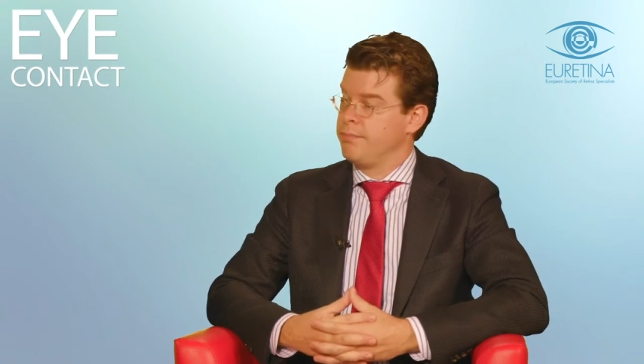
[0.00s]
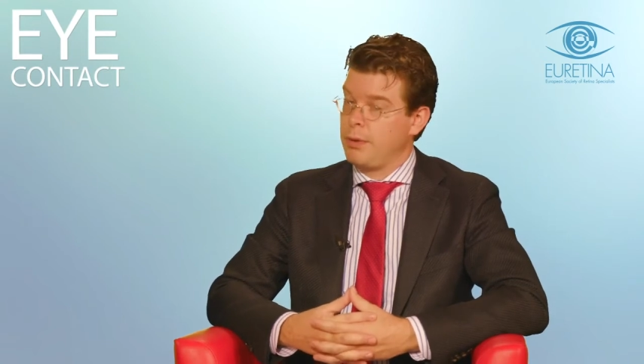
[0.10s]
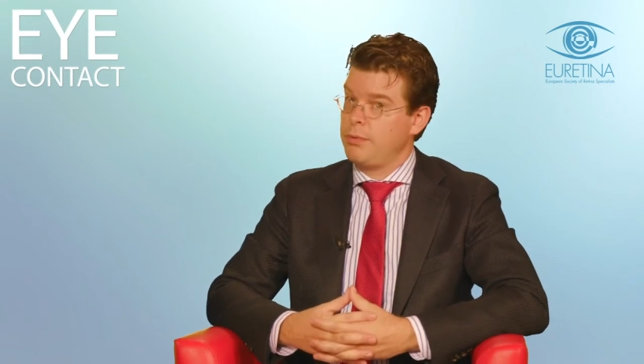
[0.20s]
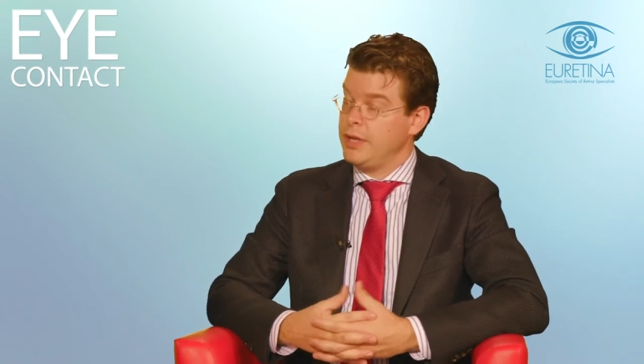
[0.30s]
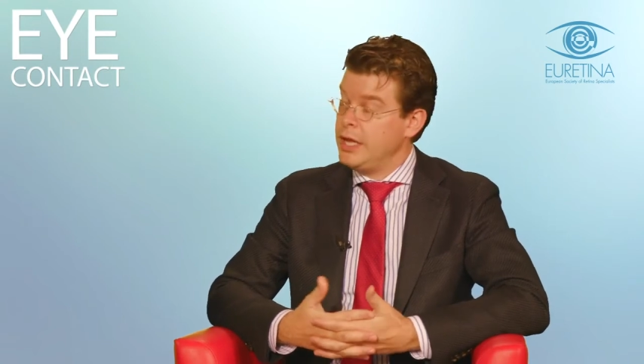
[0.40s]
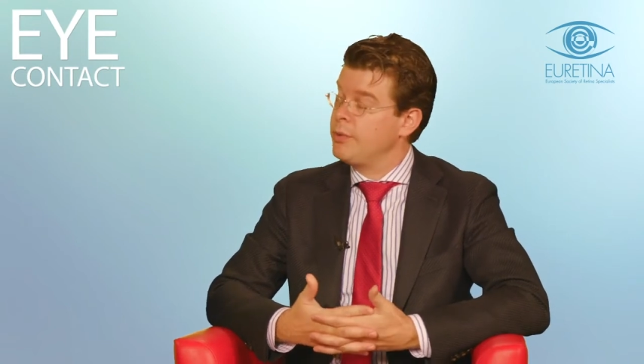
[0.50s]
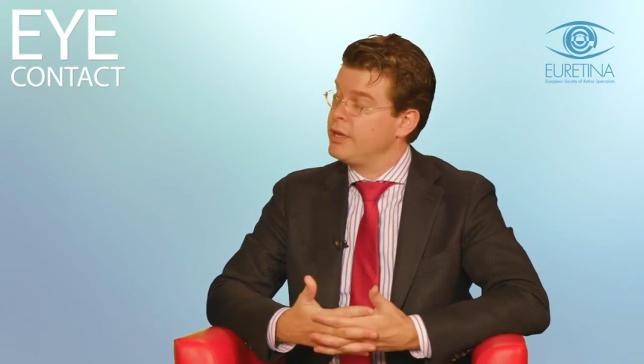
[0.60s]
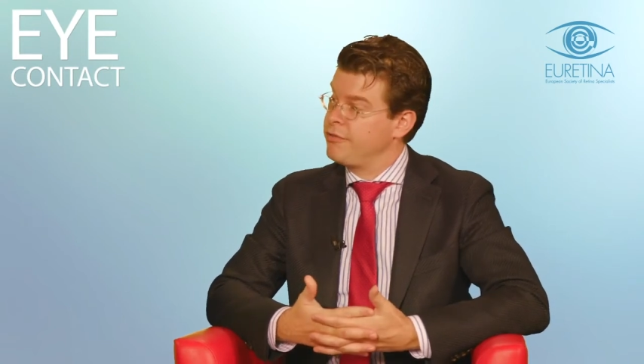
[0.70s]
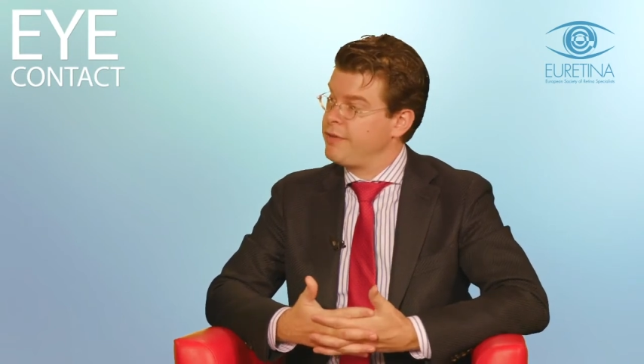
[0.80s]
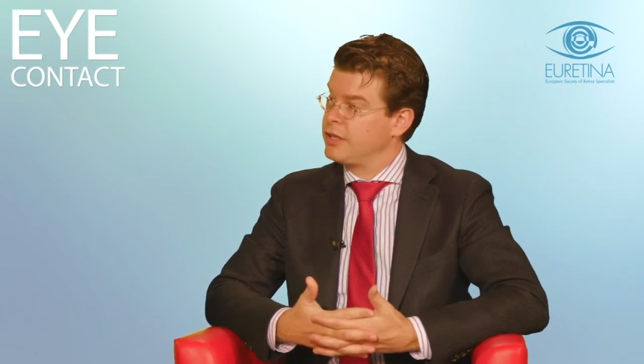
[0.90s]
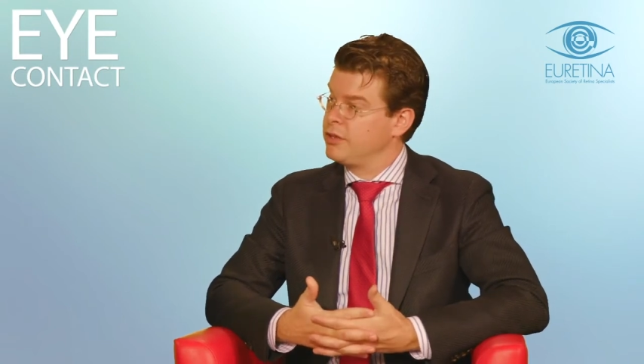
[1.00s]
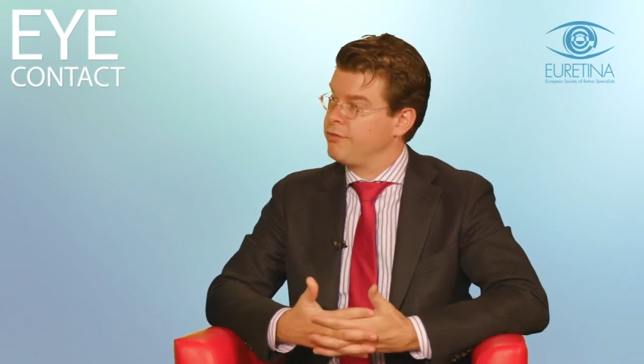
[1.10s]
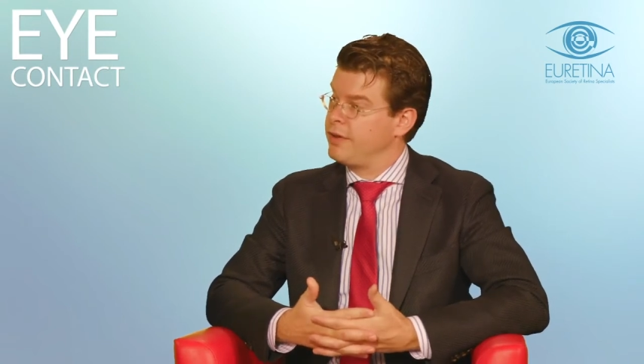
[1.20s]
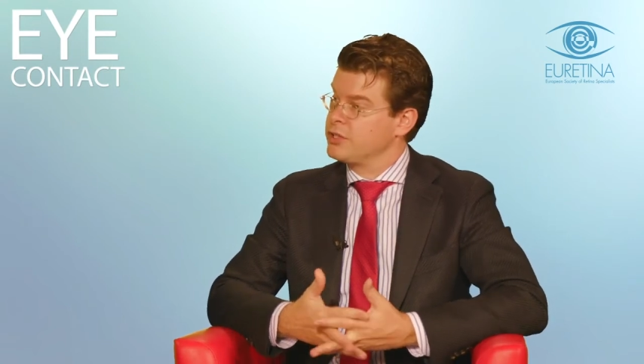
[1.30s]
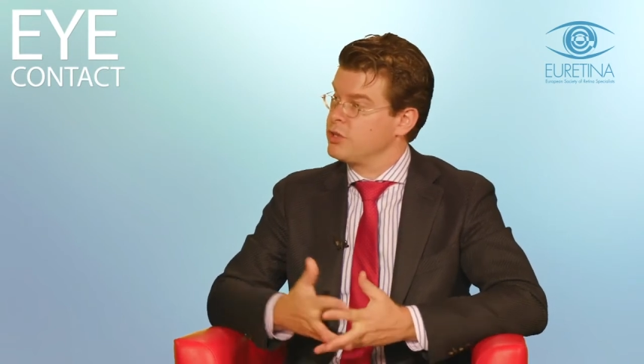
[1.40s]
probably equally
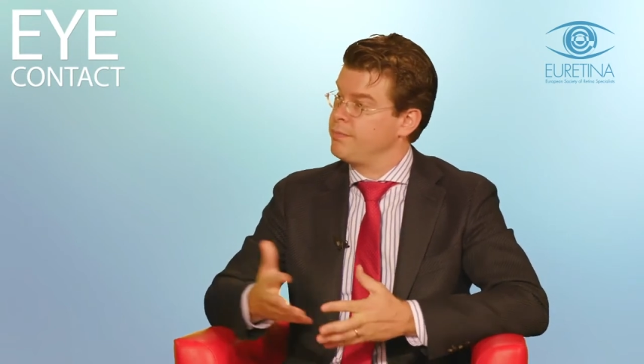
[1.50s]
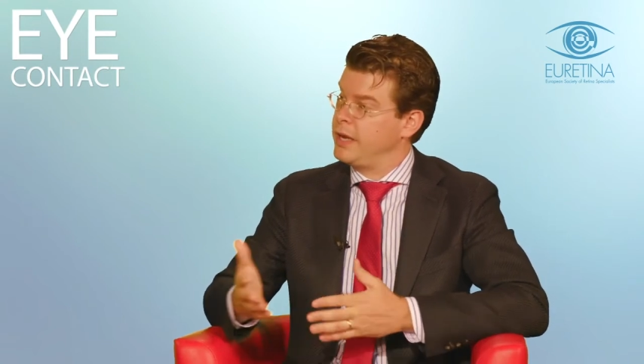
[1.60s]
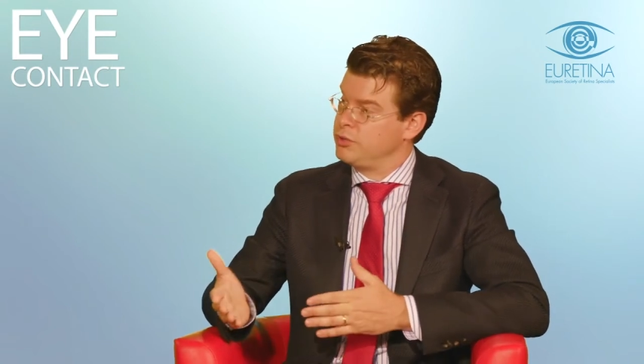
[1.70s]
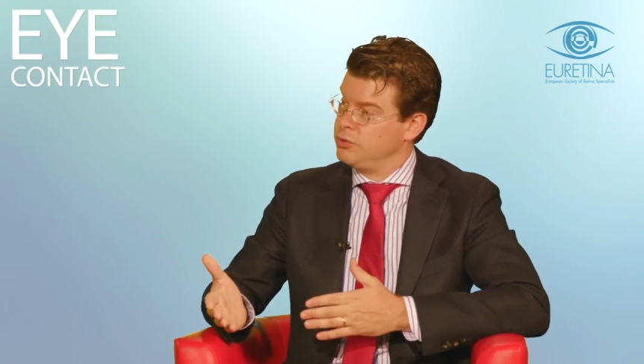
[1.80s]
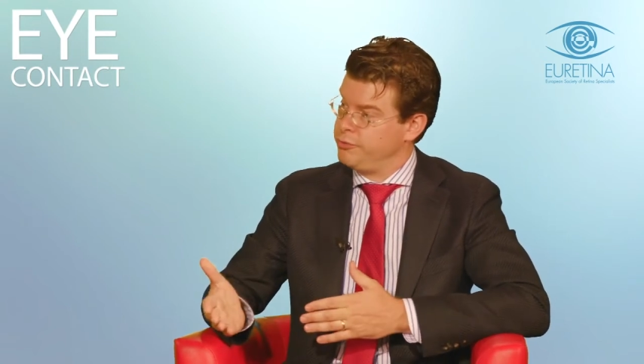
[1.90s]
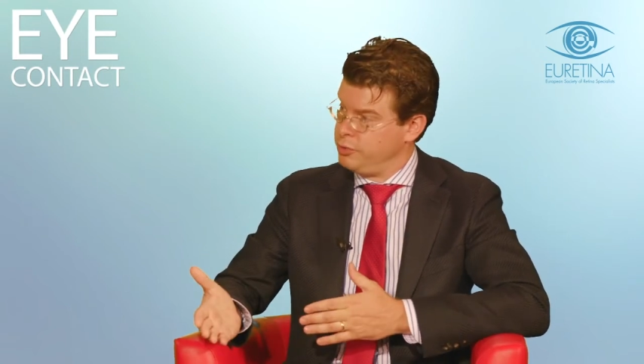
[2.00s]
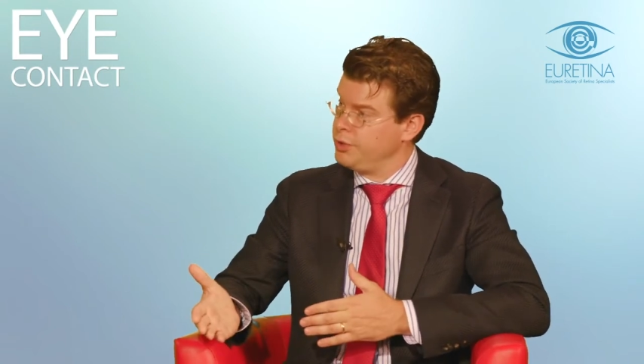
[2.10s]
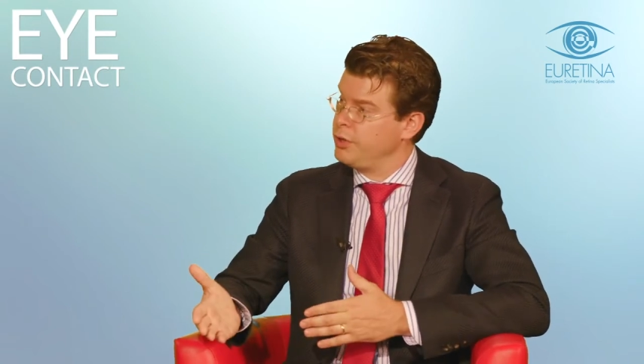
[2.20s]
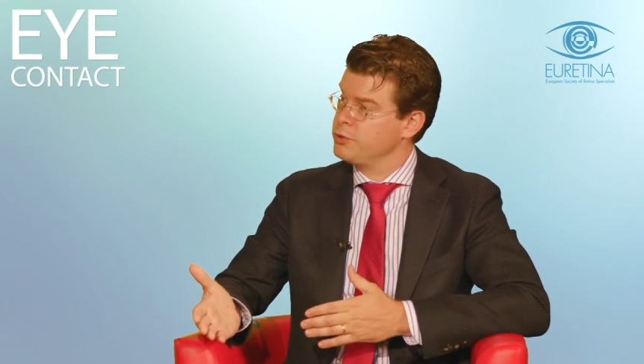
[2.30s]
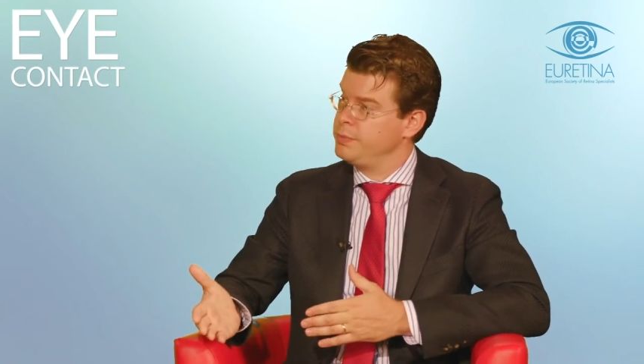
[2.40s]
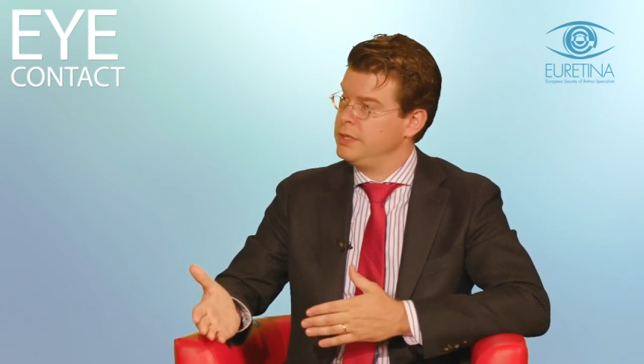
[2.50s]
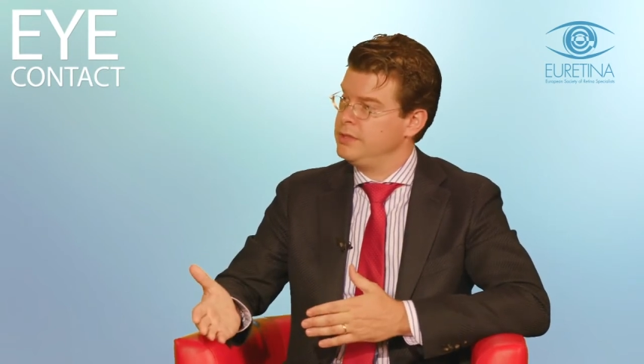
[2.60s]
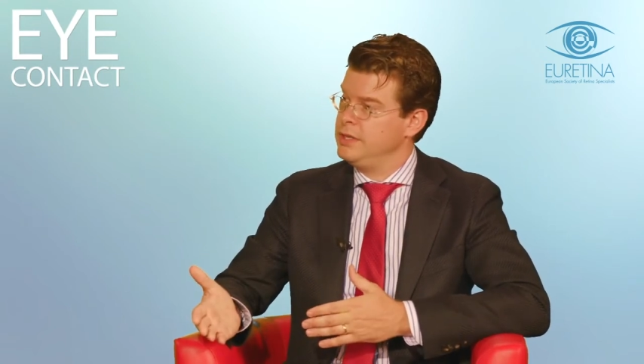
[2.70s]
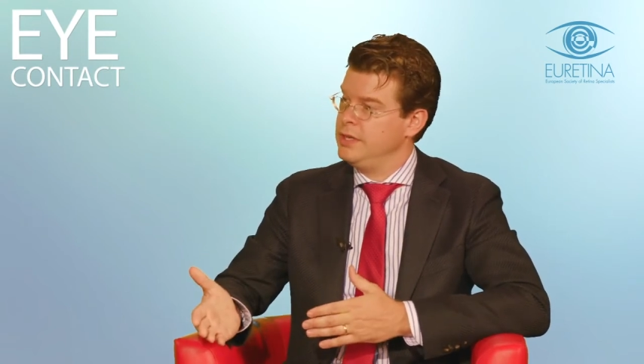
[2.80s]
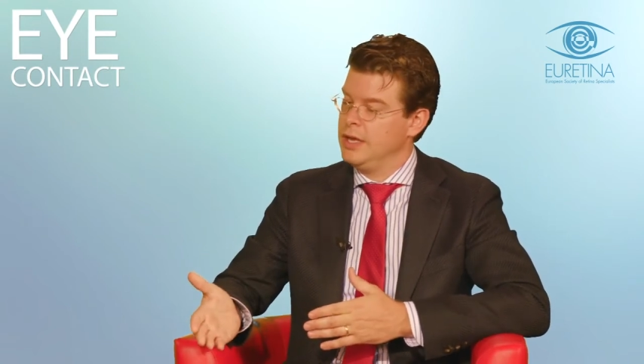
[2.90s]
effective as compared to full dose
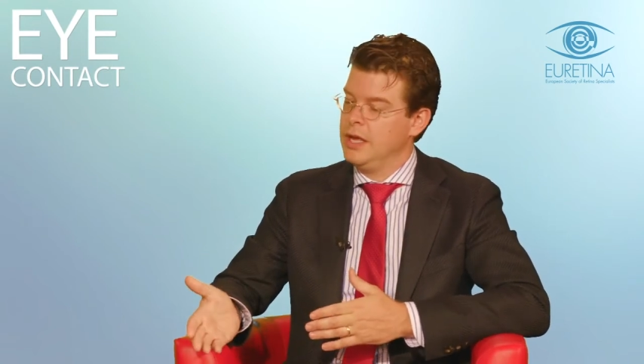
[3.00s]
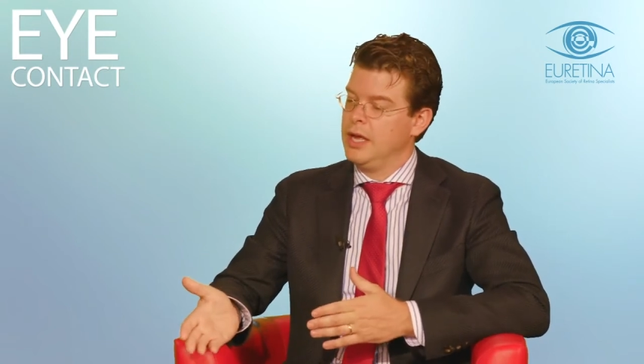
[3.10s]
PDT,